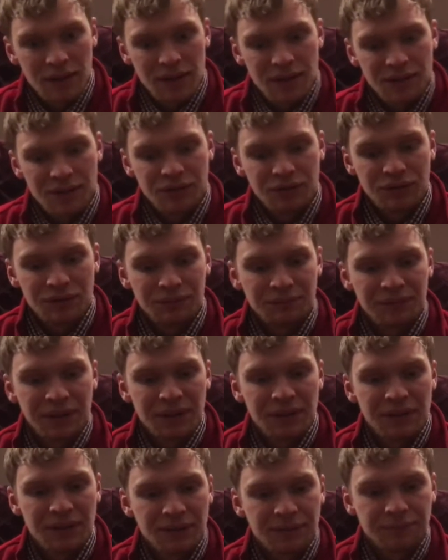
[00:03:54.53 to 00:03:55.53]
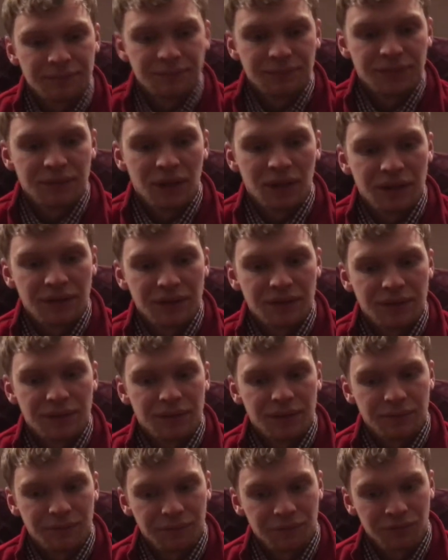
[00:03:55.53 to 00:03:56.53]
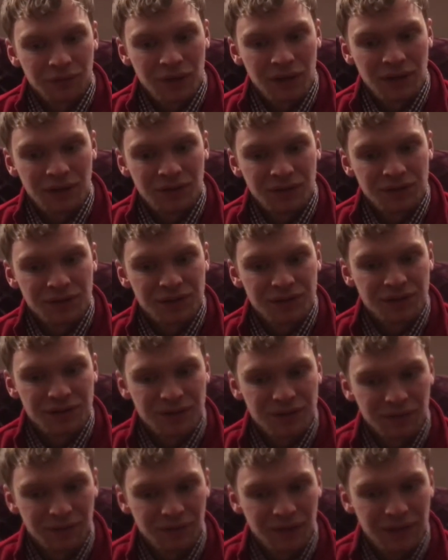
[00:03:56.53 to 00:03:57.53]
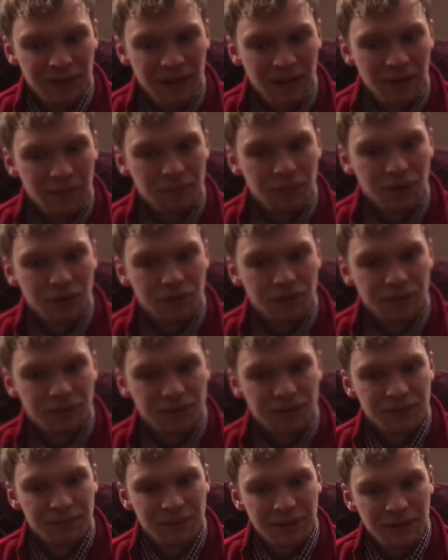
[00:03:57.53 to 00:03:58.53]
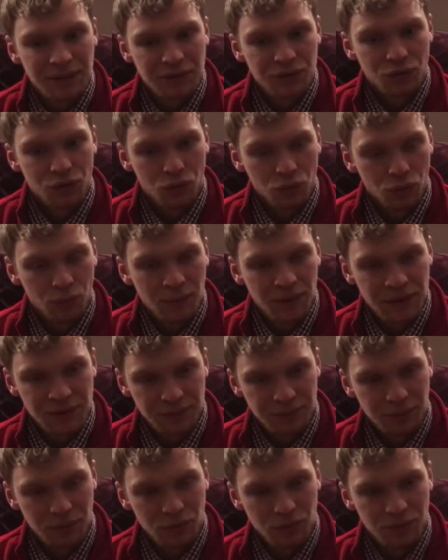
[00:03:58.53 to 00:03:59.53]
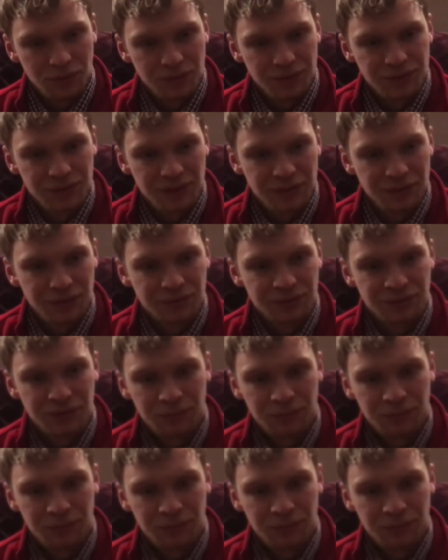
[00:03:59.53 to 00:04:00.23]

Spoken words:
You can be like friends and stuff like that, but to me, you're all my supporters, and you've